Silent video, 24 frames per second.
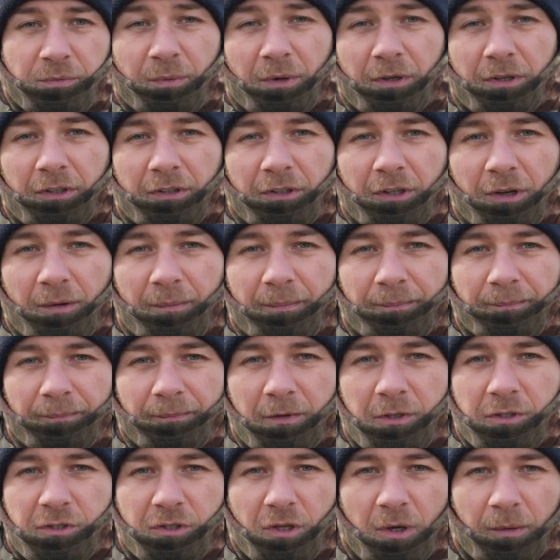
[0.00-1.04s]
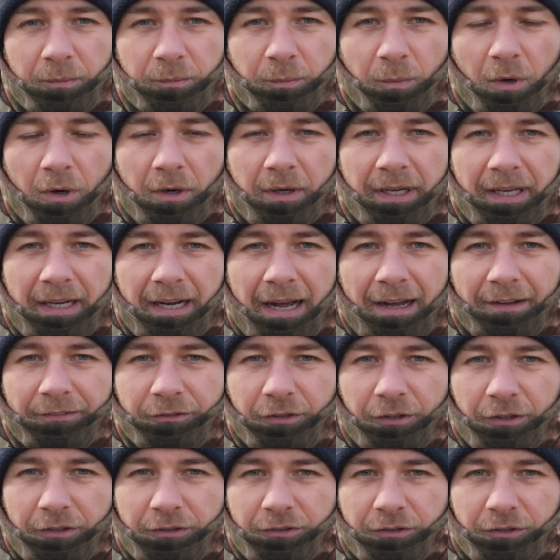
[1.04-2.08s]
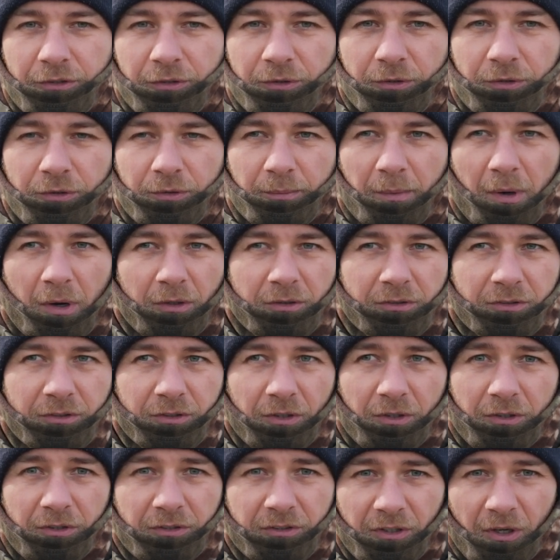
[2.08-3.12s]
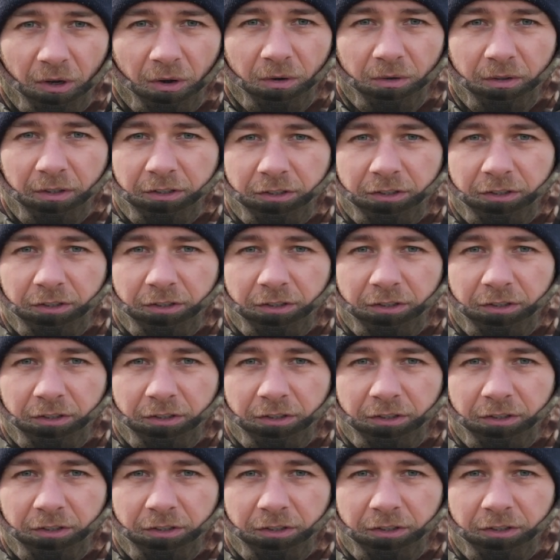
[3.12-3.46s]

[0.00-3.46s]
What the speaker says: One of them stopped working after 2 months or so.